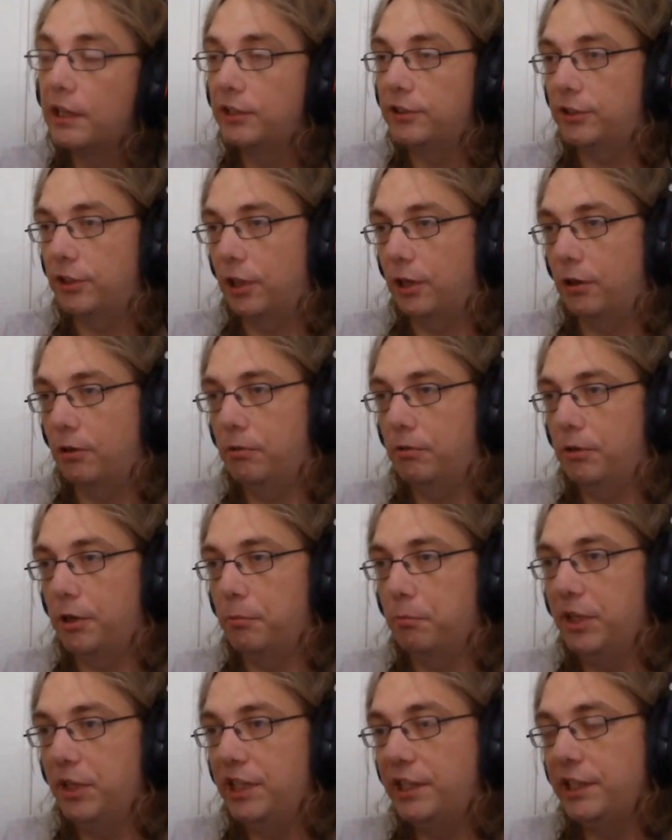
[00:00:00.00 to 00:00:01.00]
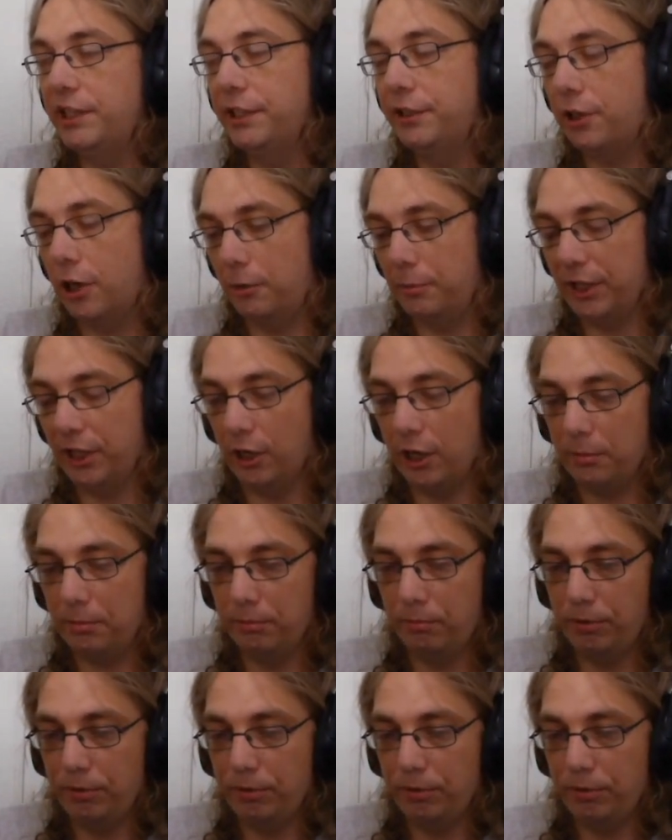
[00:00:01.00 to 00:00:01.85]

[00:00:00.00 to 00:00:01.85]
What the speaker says: So immediately coming up,